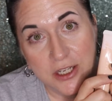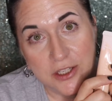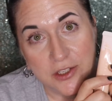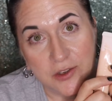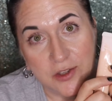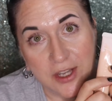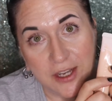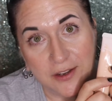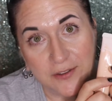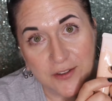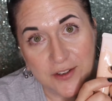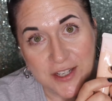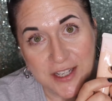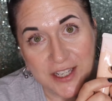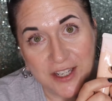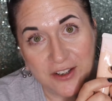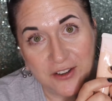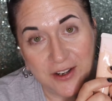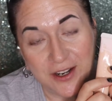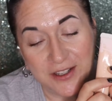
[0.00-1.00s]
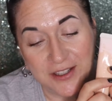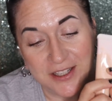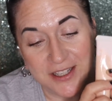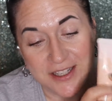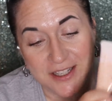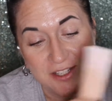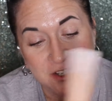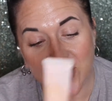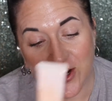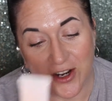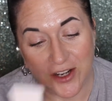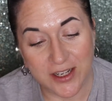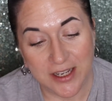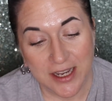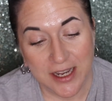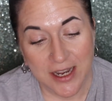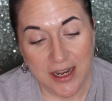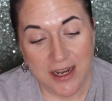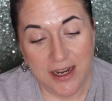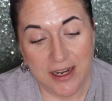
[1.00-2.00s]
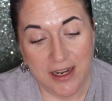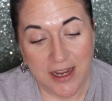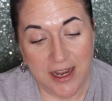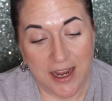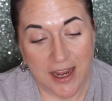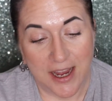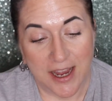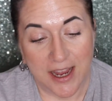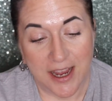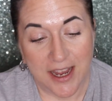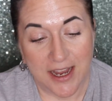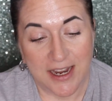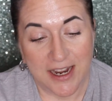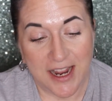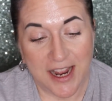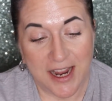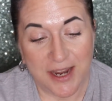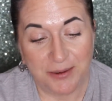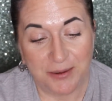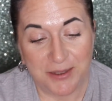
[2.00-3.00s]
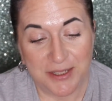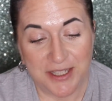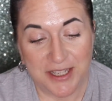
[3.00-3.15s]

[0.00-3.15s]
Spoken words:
So thank you for sticking around this long, and I will